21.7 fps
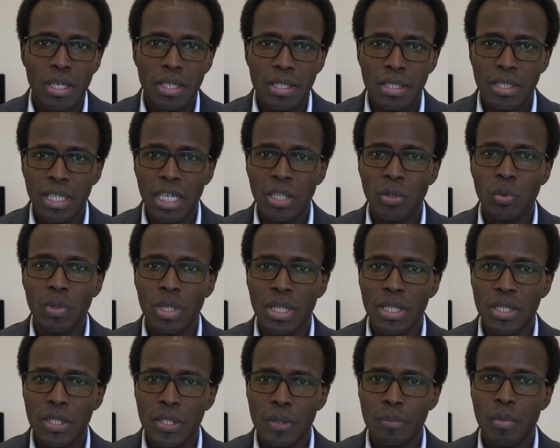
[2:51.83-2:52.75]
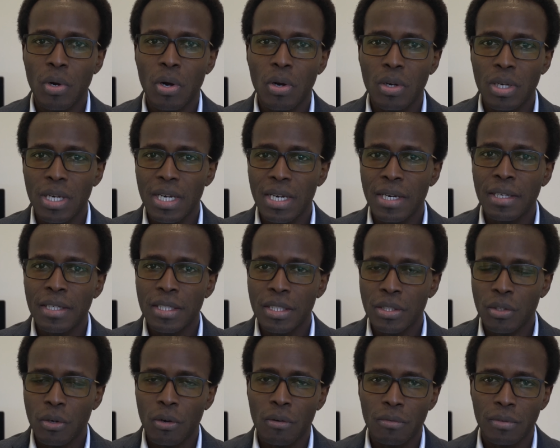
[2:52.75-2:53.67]
Start with a small
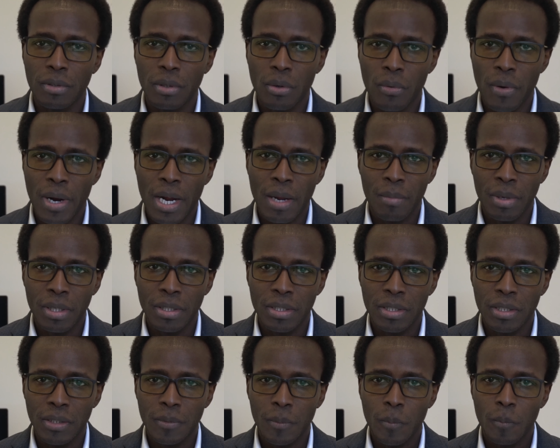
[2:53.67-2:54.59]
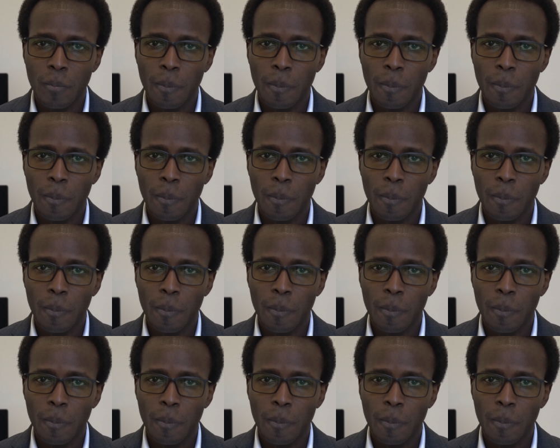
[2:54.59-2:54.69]
list of requirements.